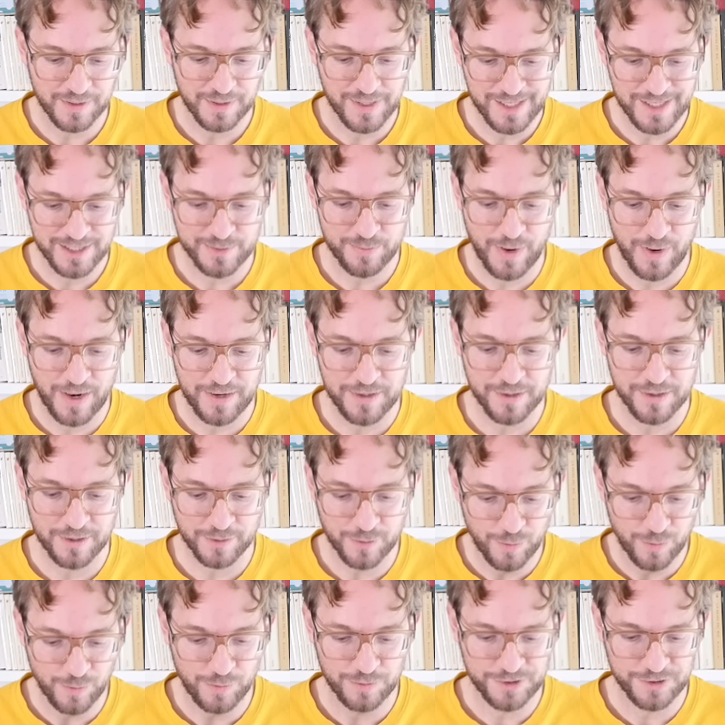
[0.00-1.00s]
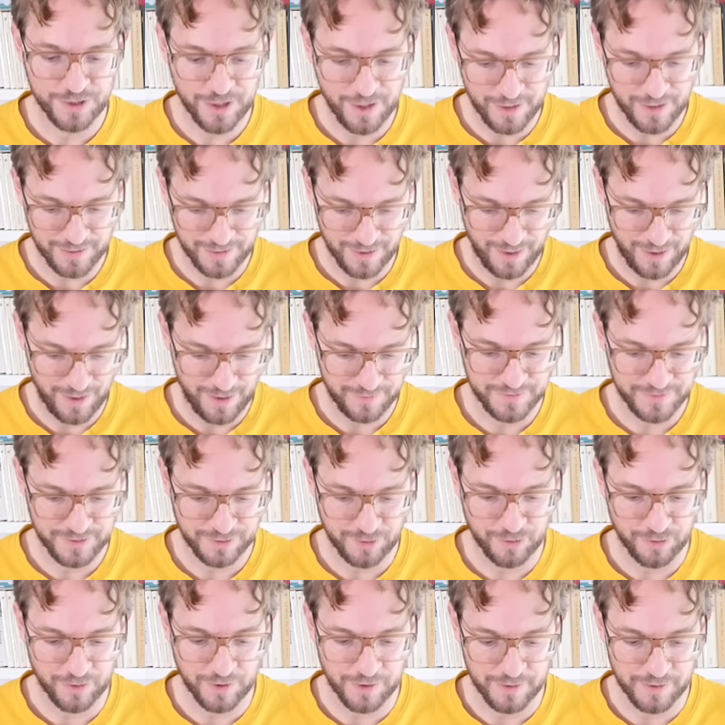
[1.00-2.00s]
let's plan a cool shot of the
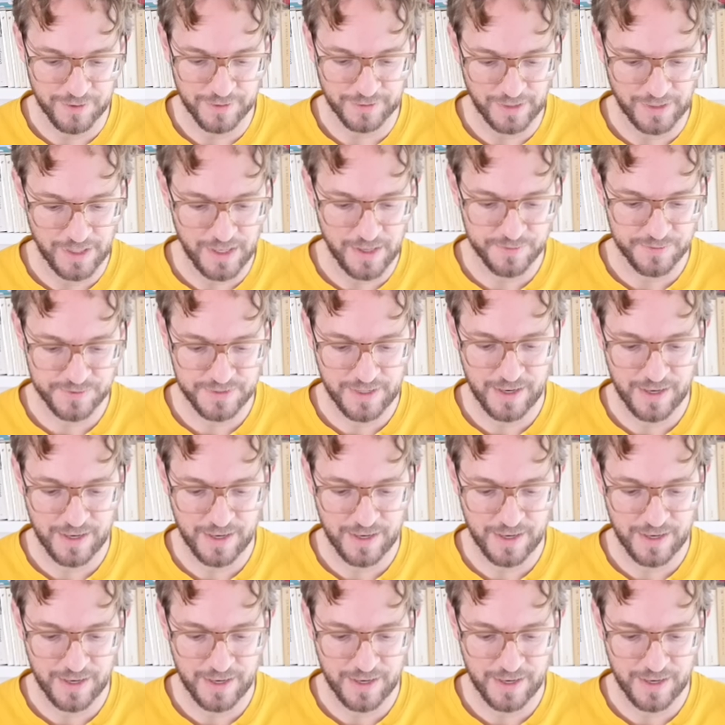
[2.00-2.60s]
total lunar eclipse,